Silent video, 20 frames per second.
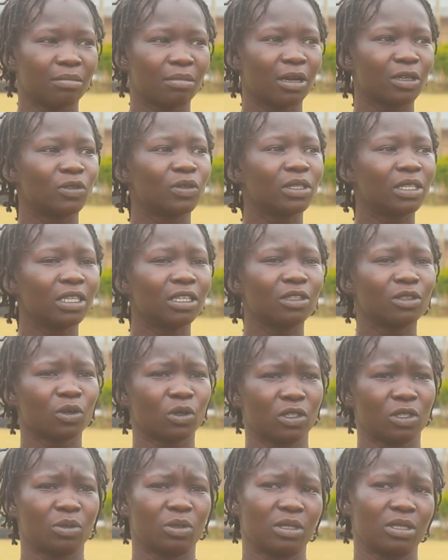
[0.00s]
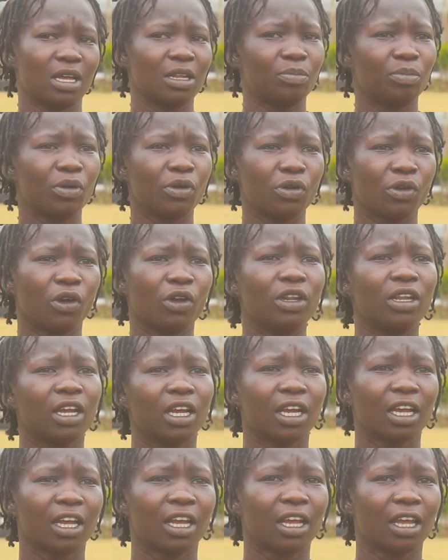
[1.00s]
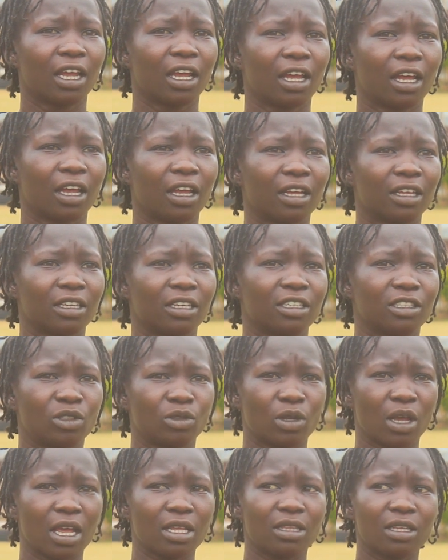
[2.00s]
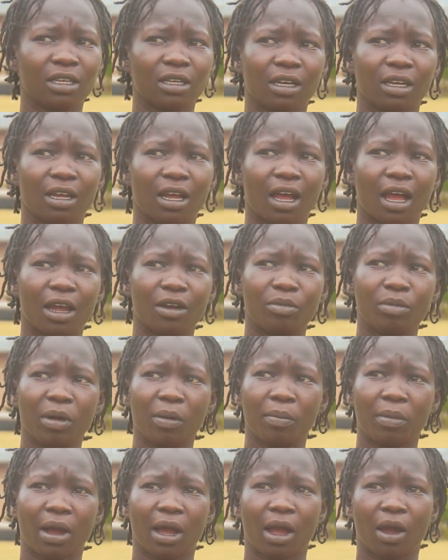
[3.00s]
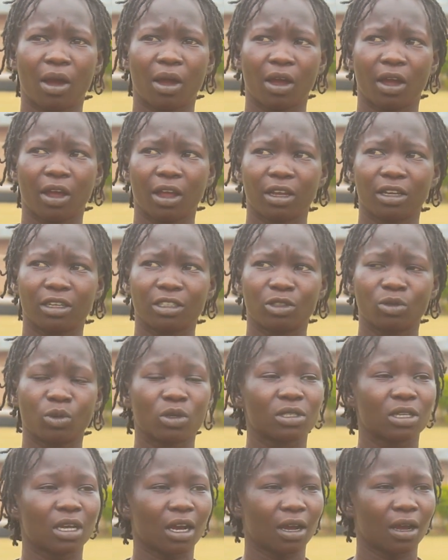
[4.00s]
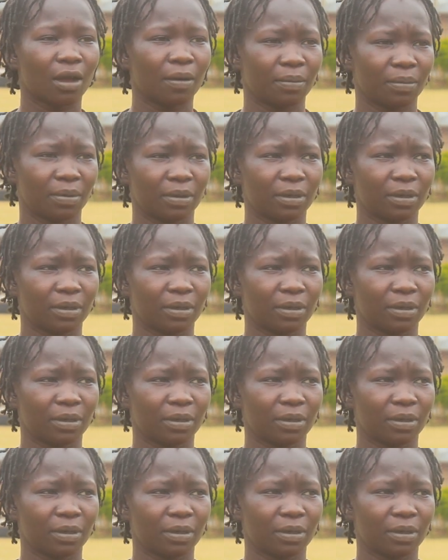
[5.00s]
But within that period, I remember it was a camp.